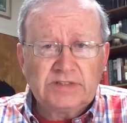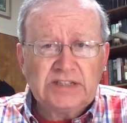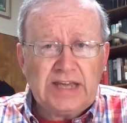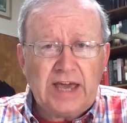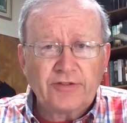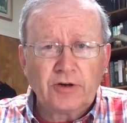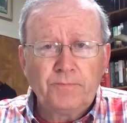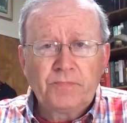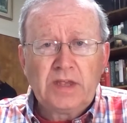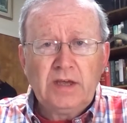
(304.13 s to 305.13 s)
together.
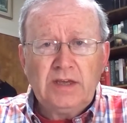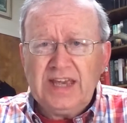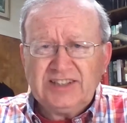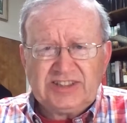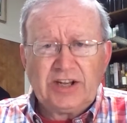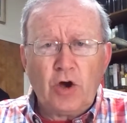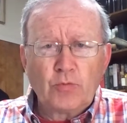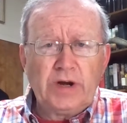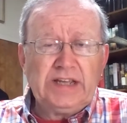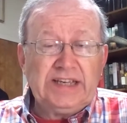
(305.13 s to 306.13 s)
Yes, that
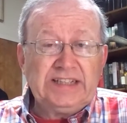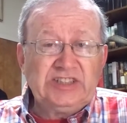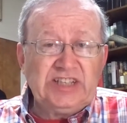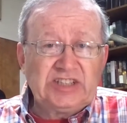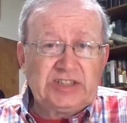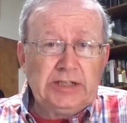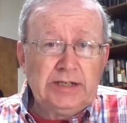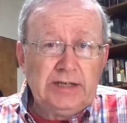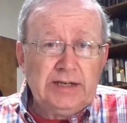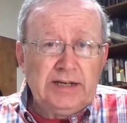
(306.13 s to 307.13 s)
already existed.
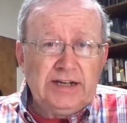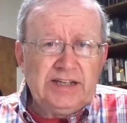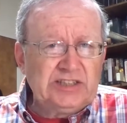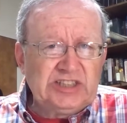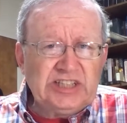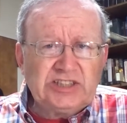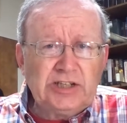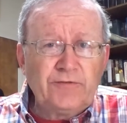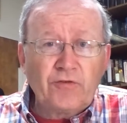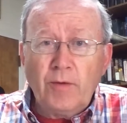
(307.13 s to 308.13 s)
It
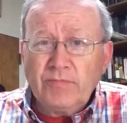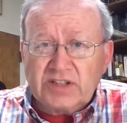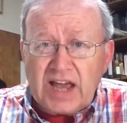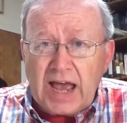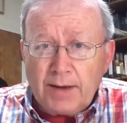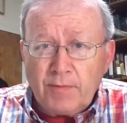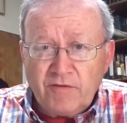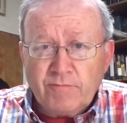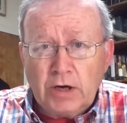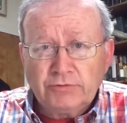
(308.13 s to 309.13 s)
existed from the time
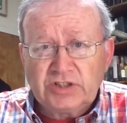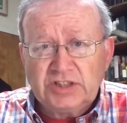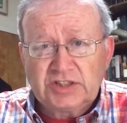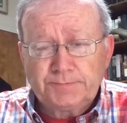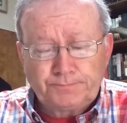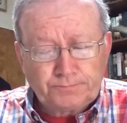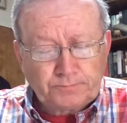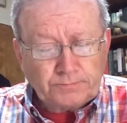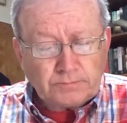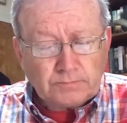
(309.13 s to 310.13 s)
of Moses.
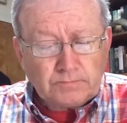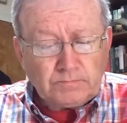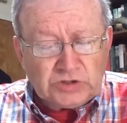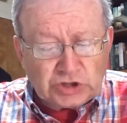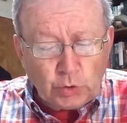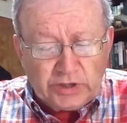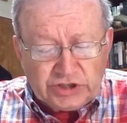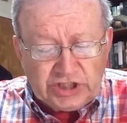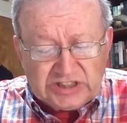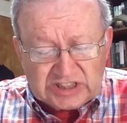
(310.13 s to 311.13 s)
So when
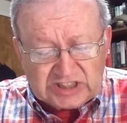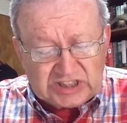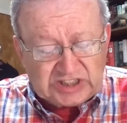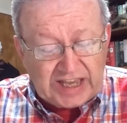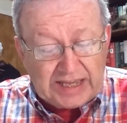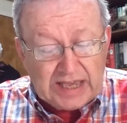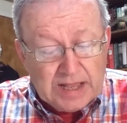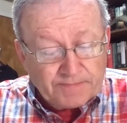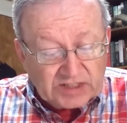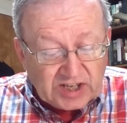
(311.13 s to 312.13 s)
Jesus is saying,
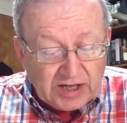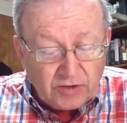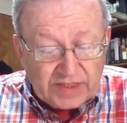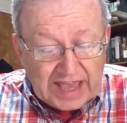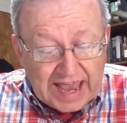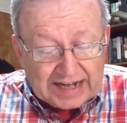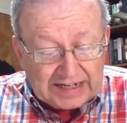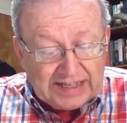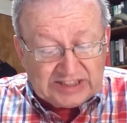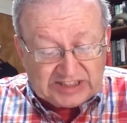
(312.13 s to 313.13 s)
tell the
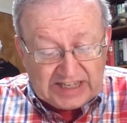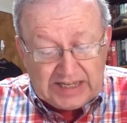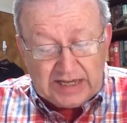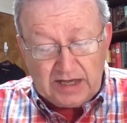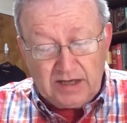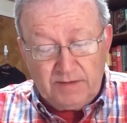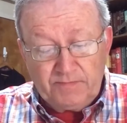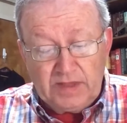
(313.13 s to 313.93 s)
ecclesia,